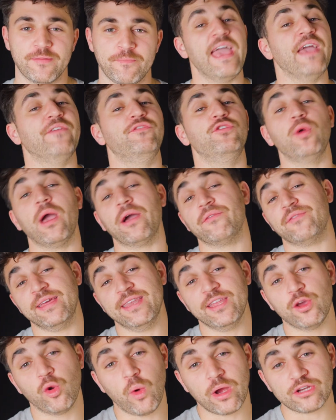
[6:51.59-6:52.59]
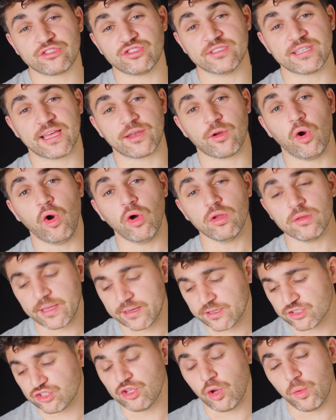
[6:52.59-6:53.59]
If you have any questions at all, let
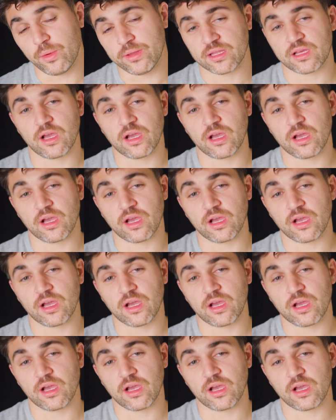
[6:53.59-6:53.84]
us know in the